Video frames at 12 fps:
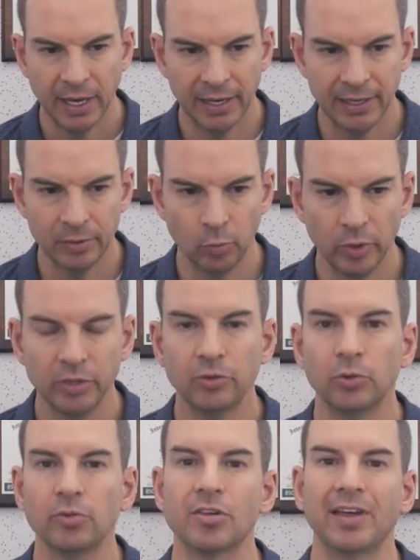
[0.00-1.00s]
And in
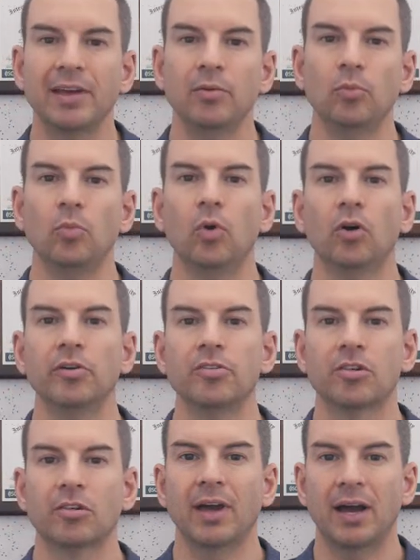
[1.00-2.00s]
Windows, it
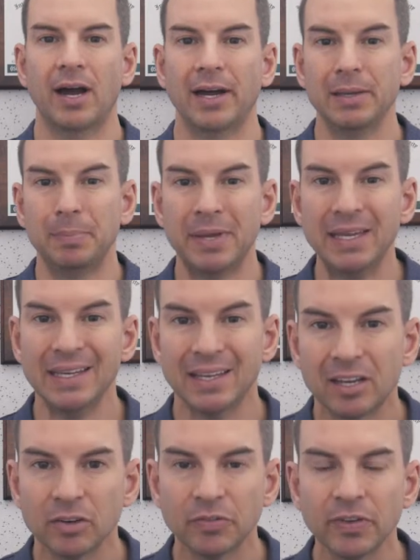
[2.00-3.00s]
was IP
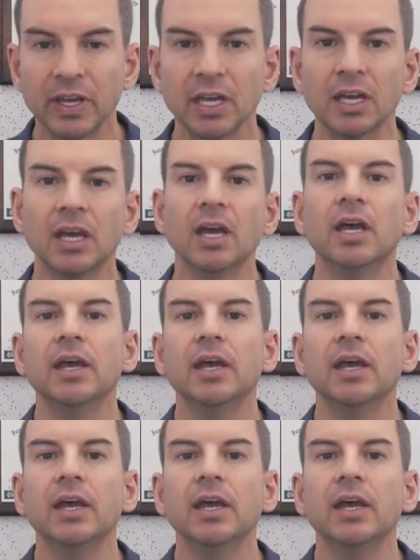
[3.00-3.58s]
config.